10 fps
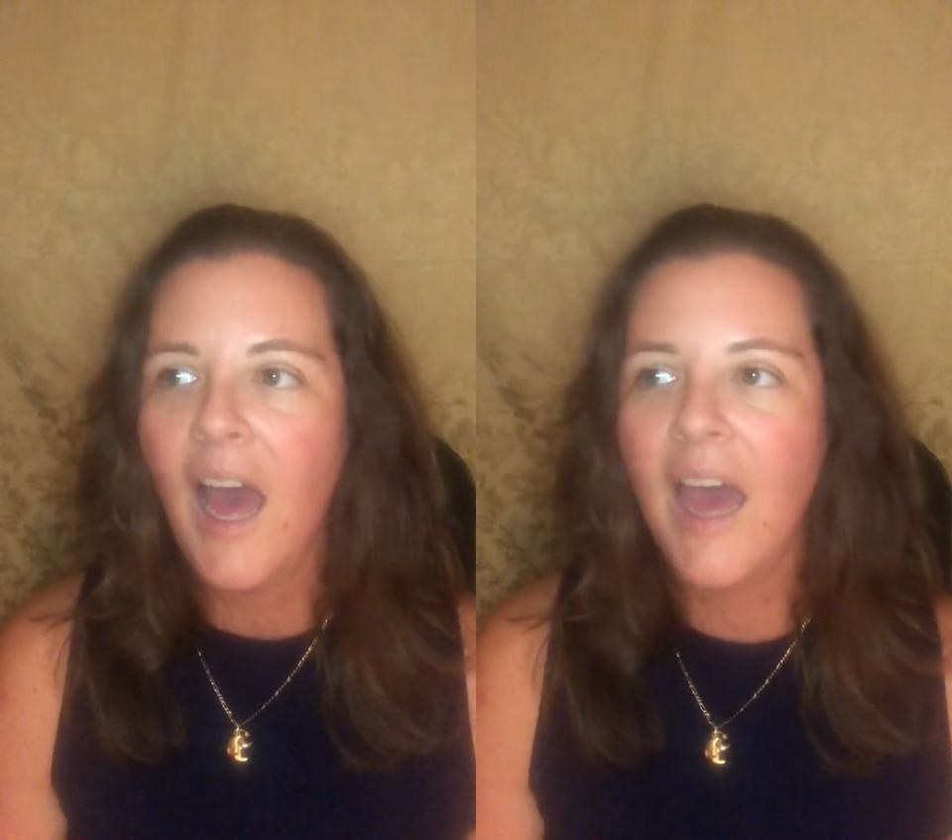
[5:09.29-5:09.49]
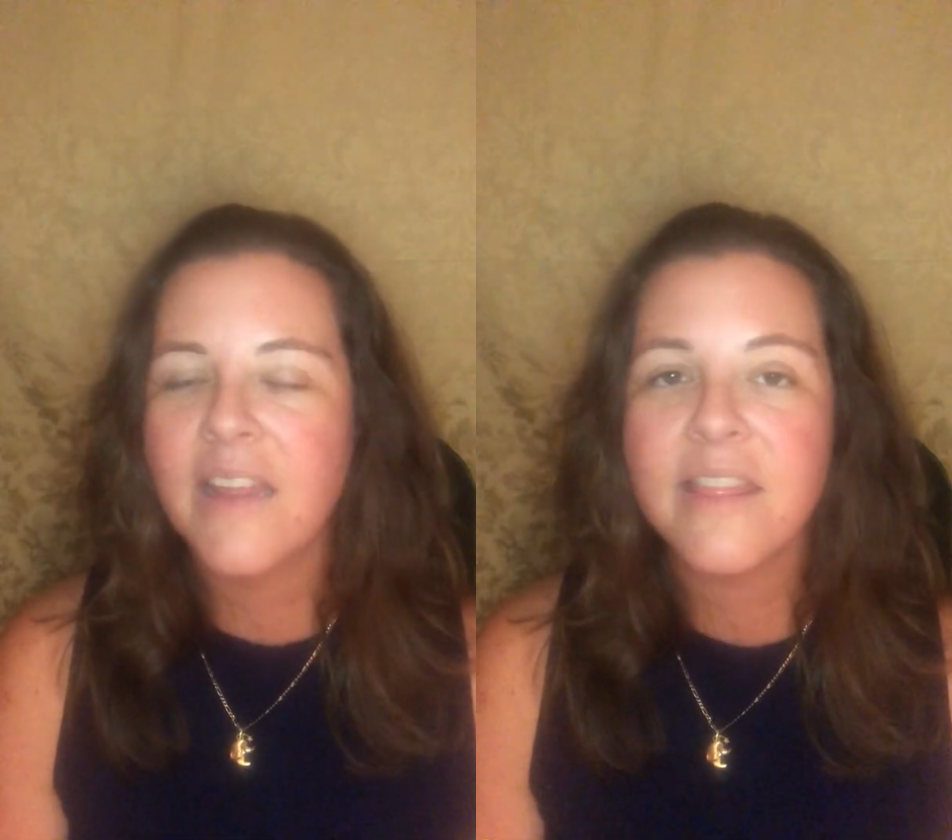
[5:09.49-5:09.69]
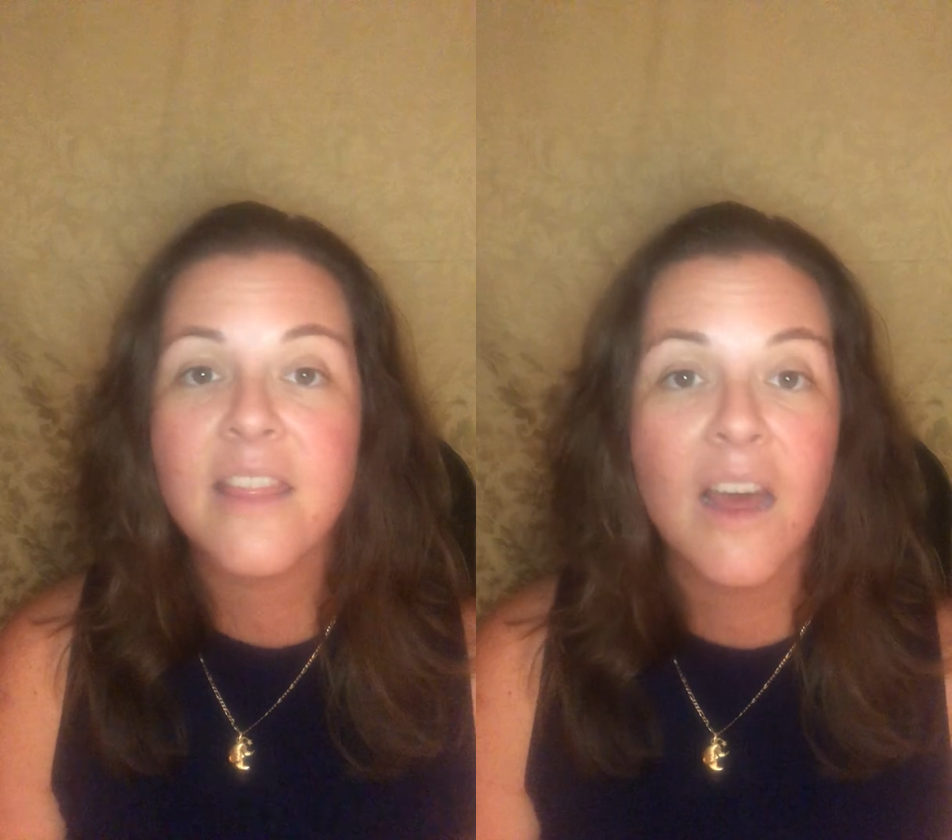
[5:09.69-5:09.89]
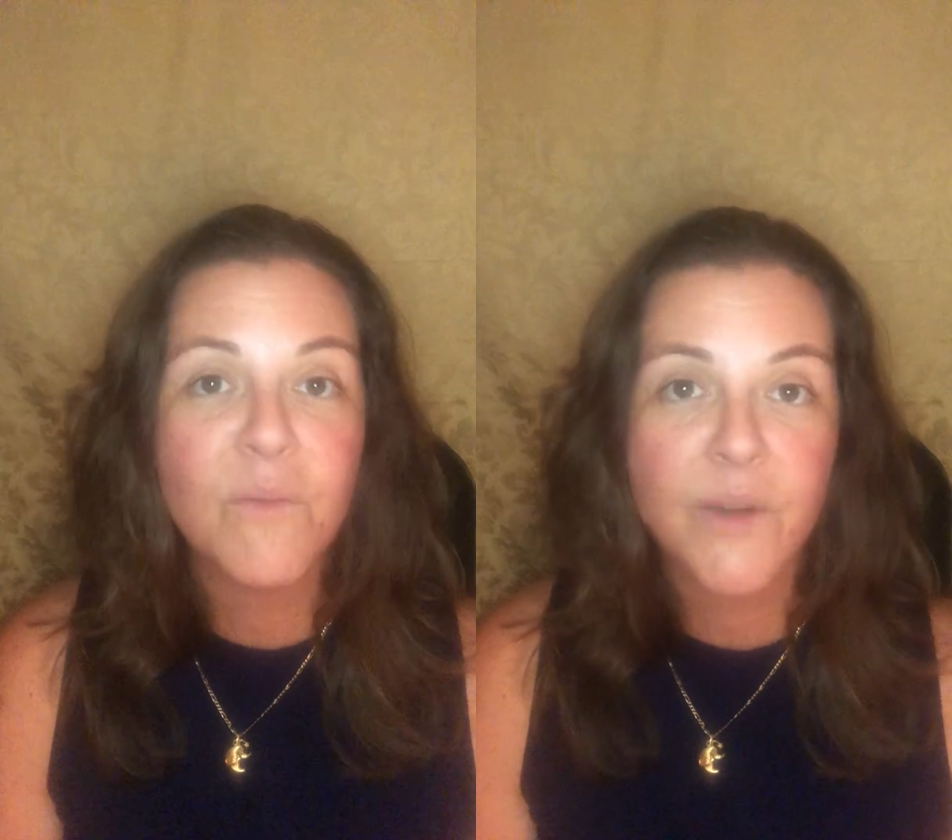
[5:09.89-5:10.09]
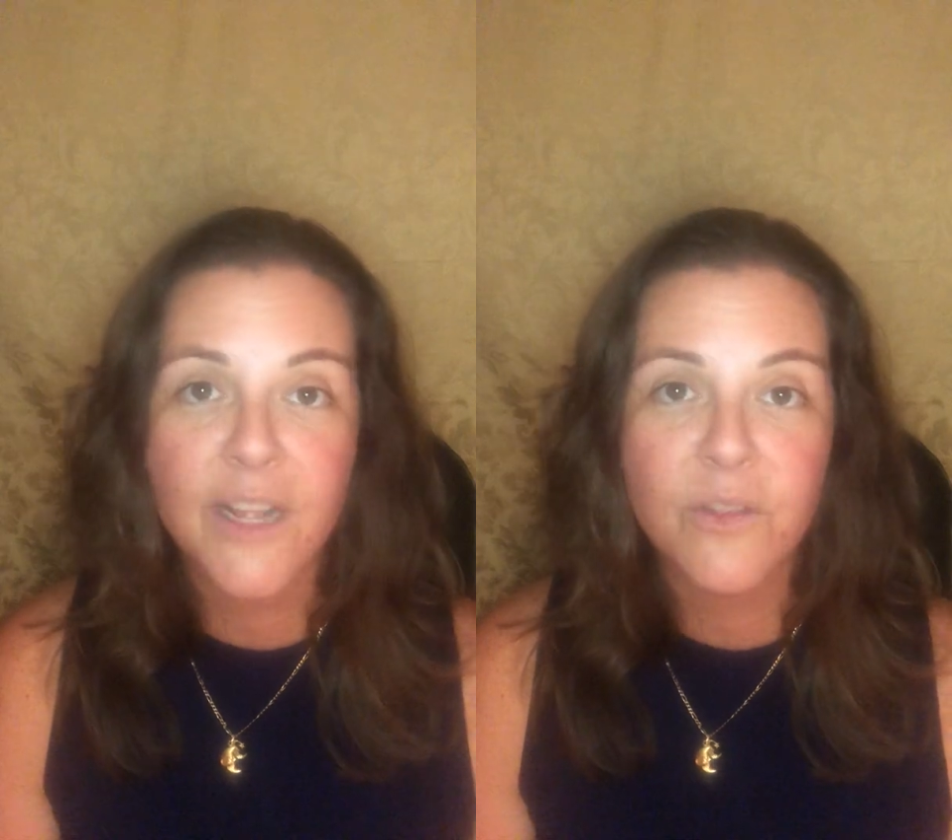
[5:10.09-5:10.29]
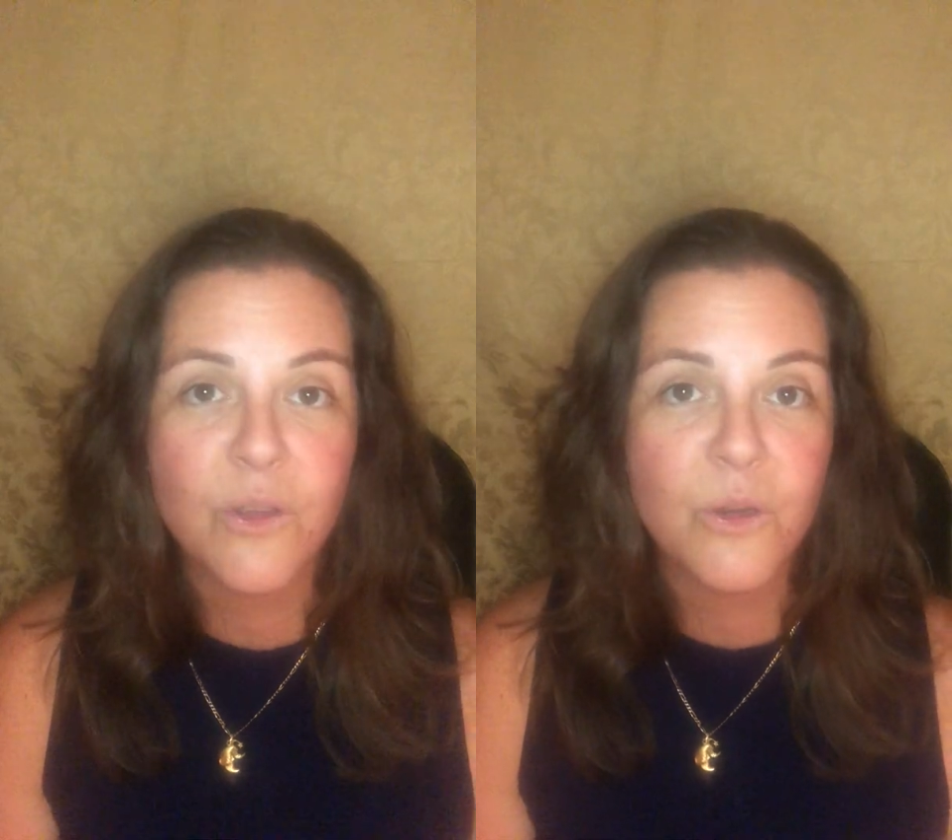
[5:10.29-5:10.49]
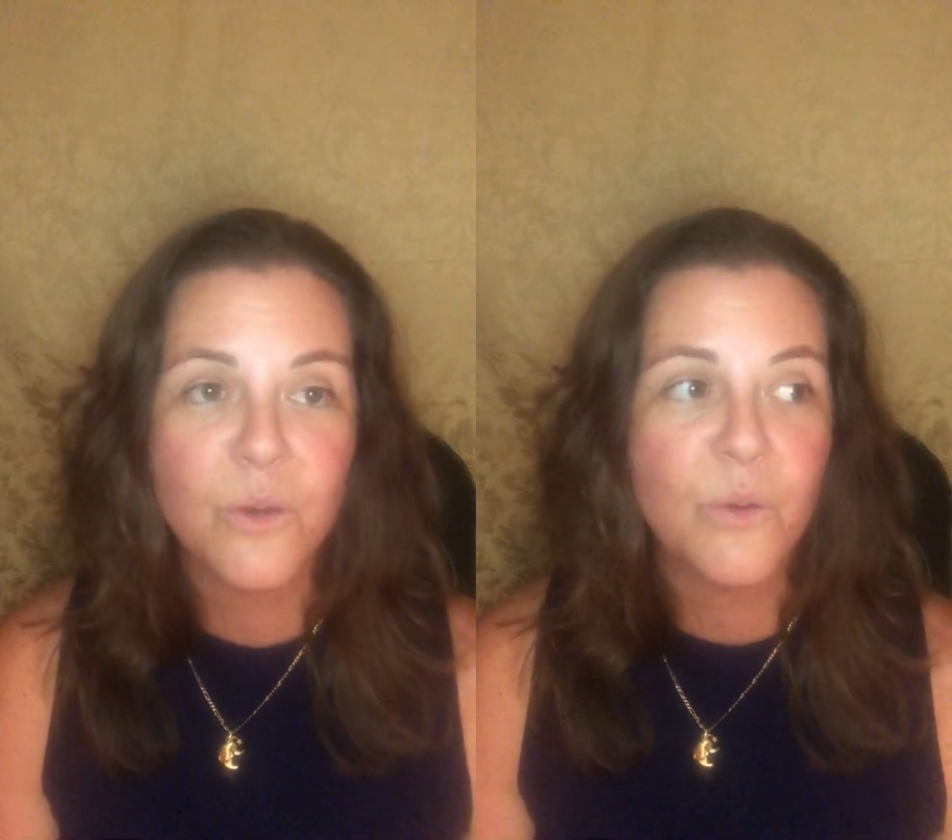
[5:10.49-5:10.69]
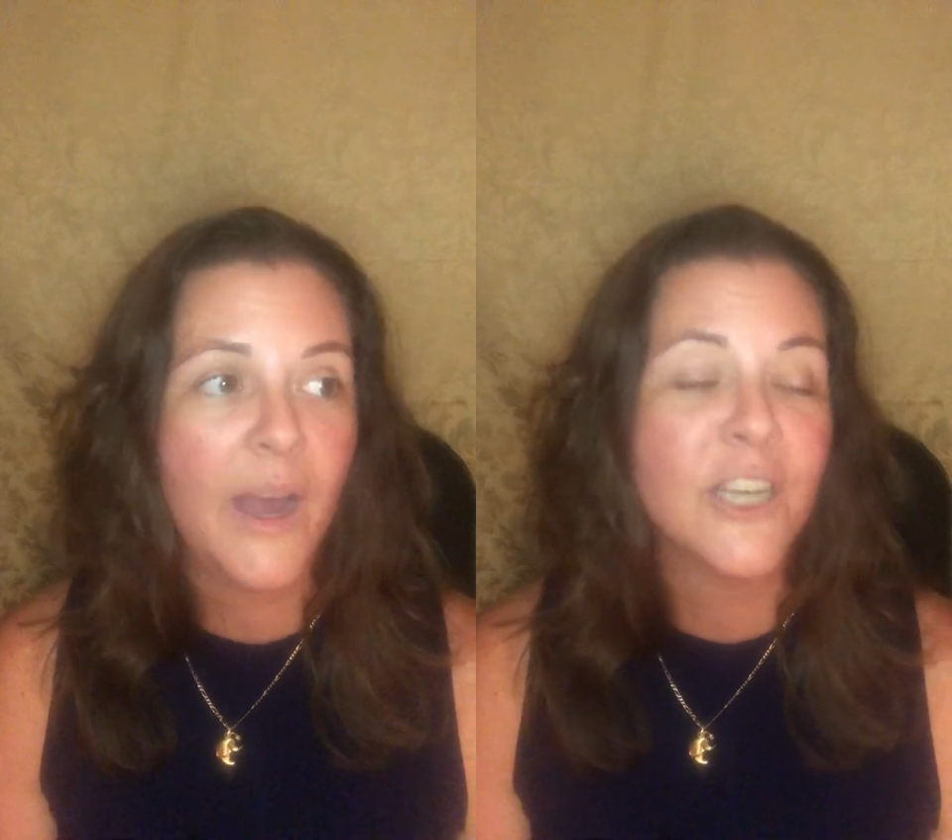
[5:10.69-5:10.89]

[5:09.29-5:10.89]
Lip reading: I love what I do.